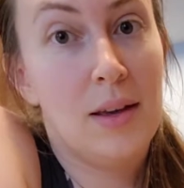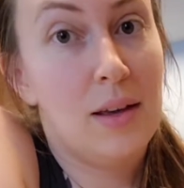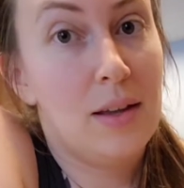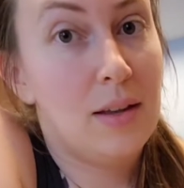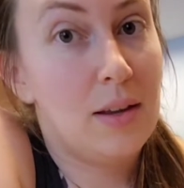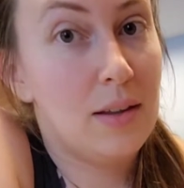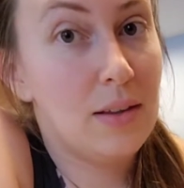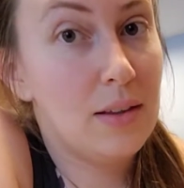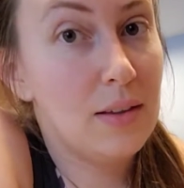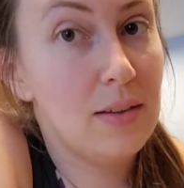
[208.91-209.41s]

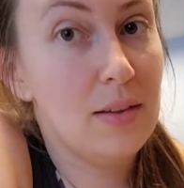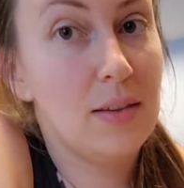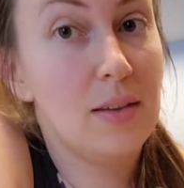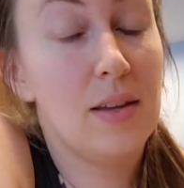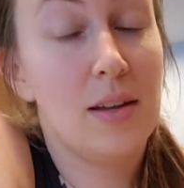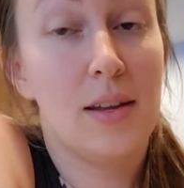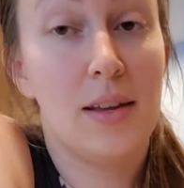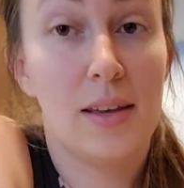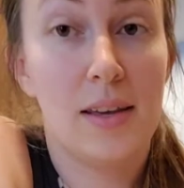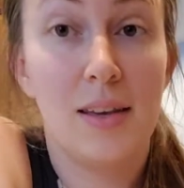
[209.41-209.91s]
Now this is
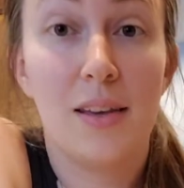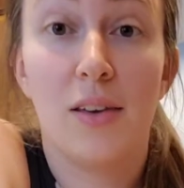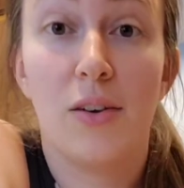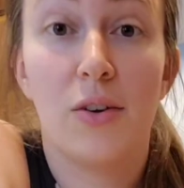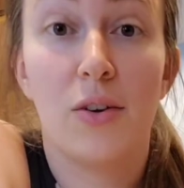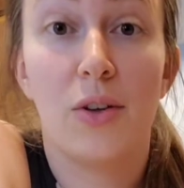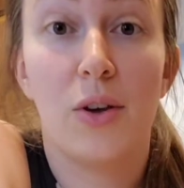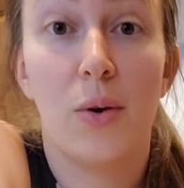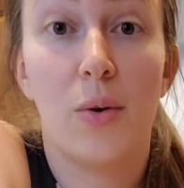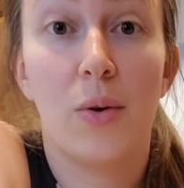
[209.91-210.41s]
going to heat your
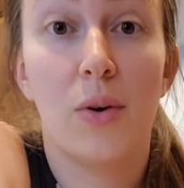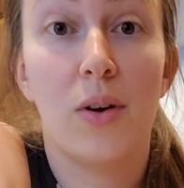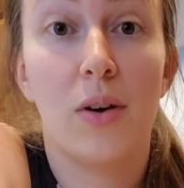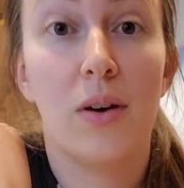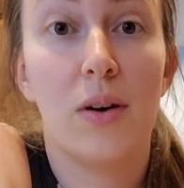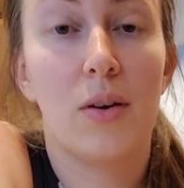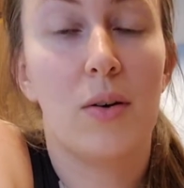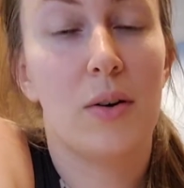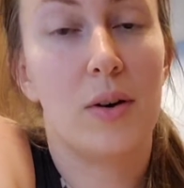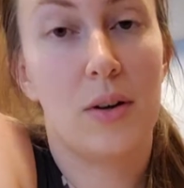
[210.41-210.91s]

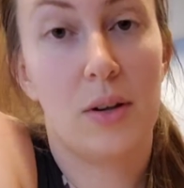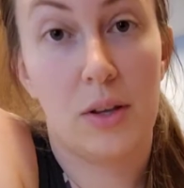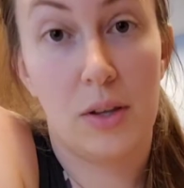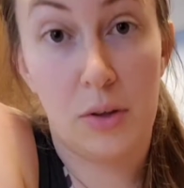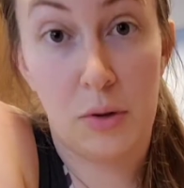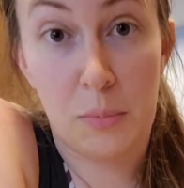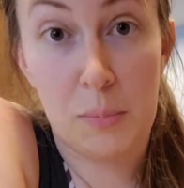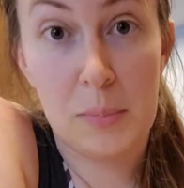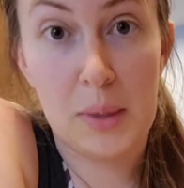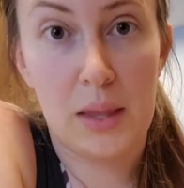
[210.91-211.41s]
yogurt or
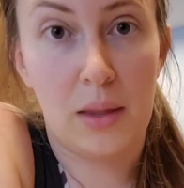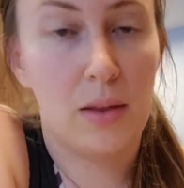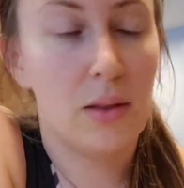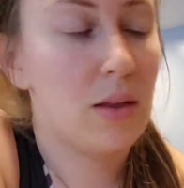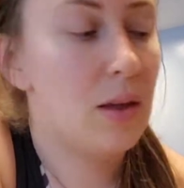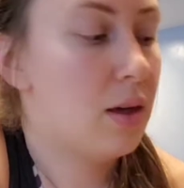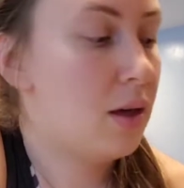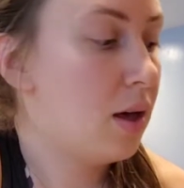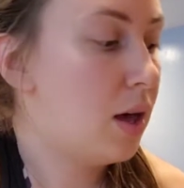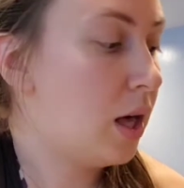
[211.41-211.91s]
your milk
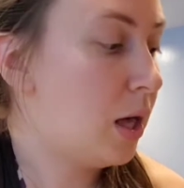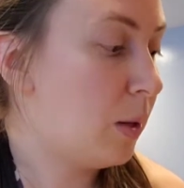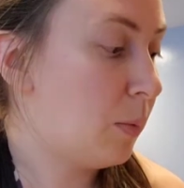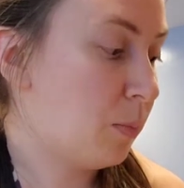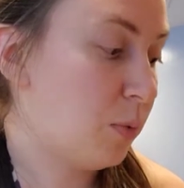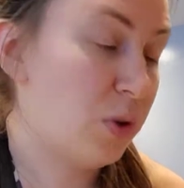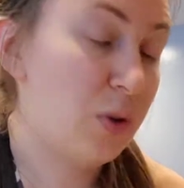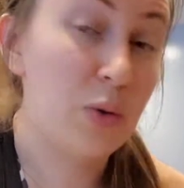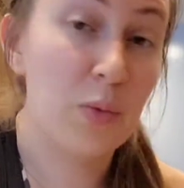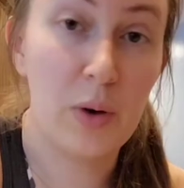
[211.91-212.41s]

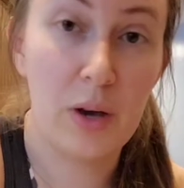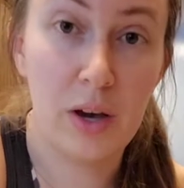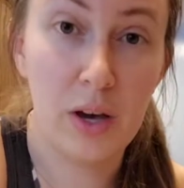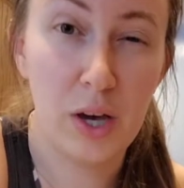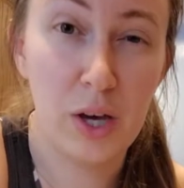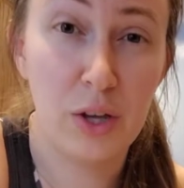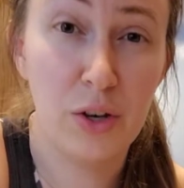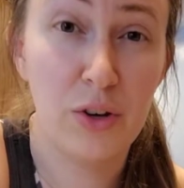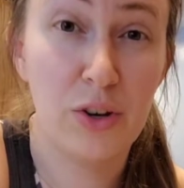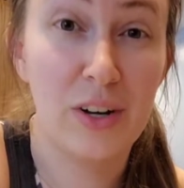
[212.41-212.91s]
up to
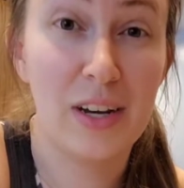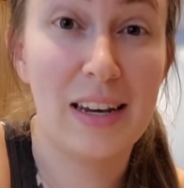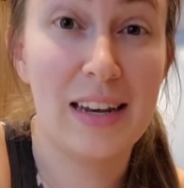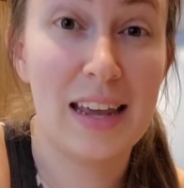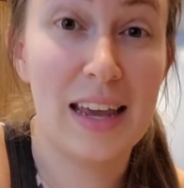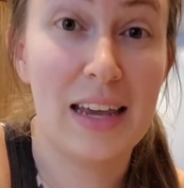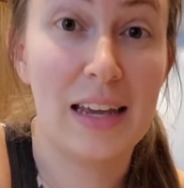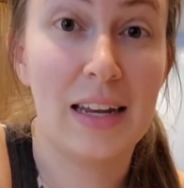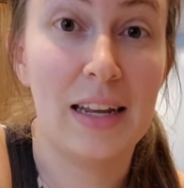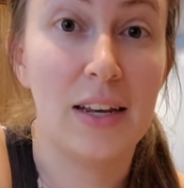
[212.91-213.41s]

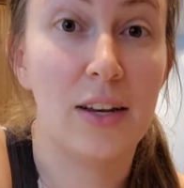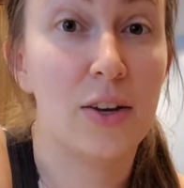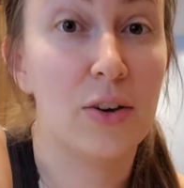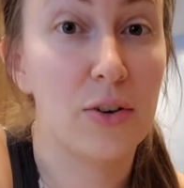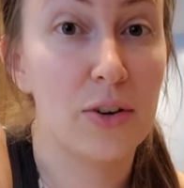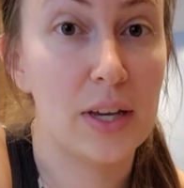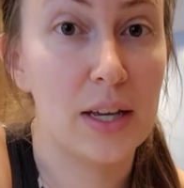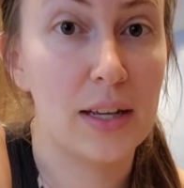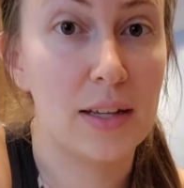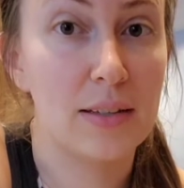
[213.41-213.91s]
180
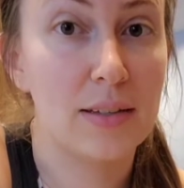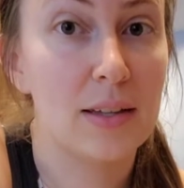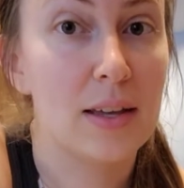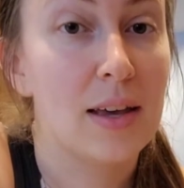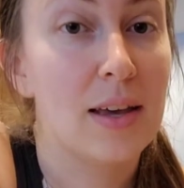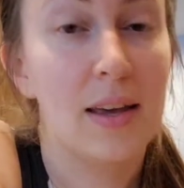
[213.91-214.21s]
degrees.